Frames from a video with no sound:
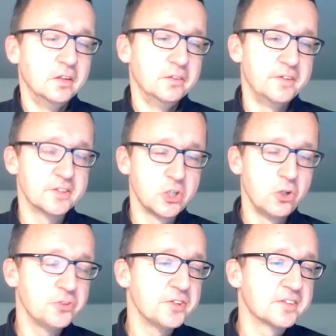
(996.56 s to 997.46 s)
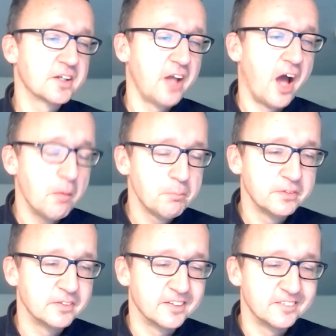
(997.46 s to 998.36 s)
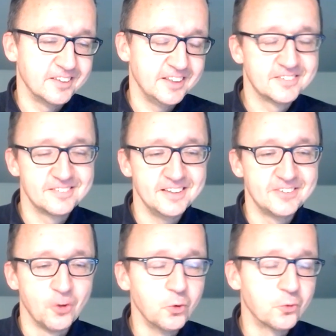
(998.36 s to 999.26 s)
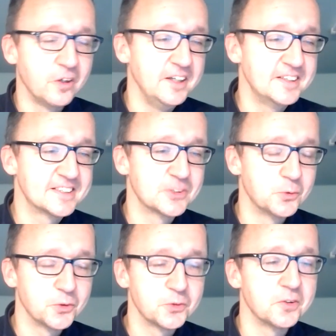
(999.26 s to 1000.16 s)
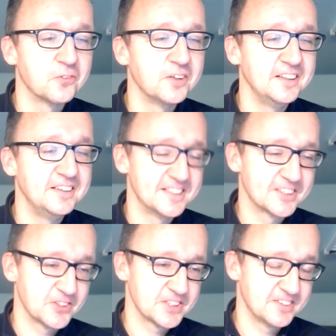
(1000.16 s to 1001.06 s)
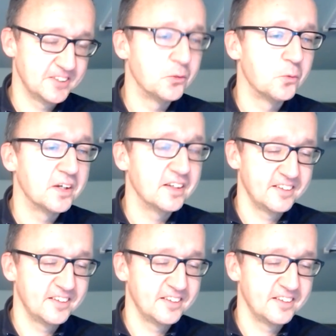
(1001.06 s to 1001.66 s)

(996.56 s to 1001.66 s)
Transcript: There's a lot that can happen, and it all relates to what we already discussed in a way, I